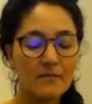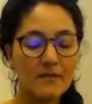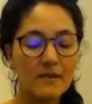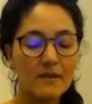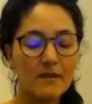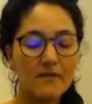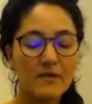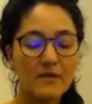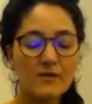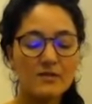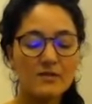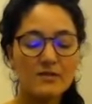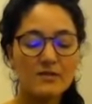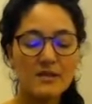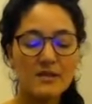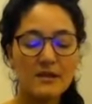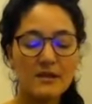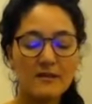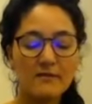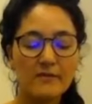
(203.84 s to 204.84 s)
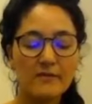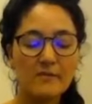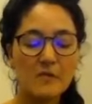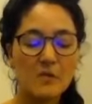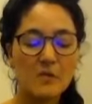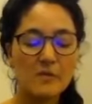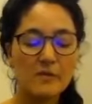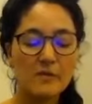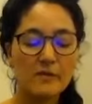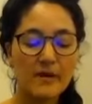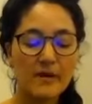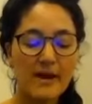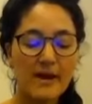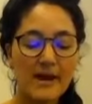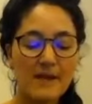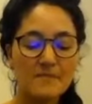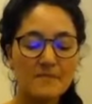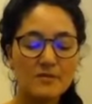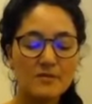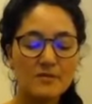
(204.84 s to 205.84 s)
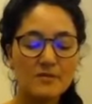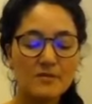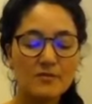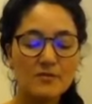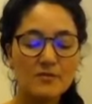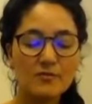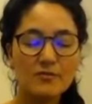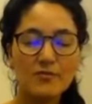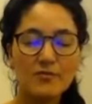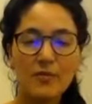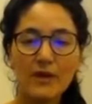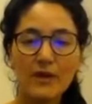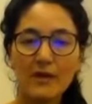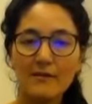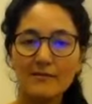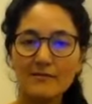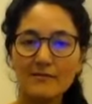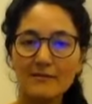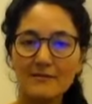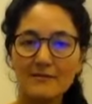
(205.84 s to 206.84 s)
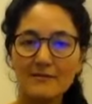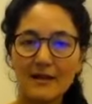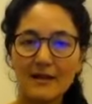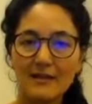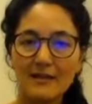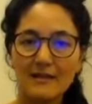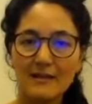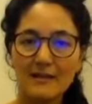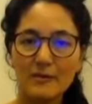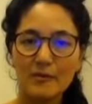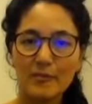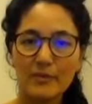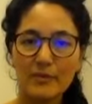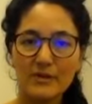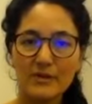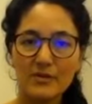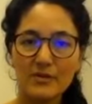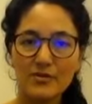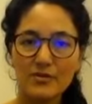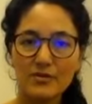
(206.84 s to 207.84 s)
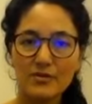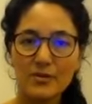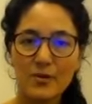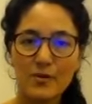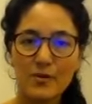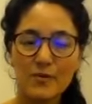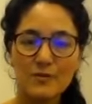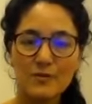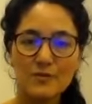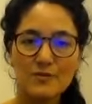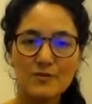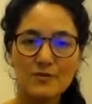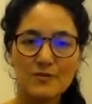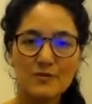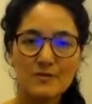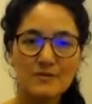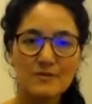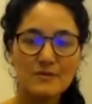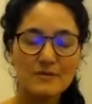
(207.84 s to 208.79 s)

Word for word: Giving yourself a moment perhaps to wiggle a little bit your toes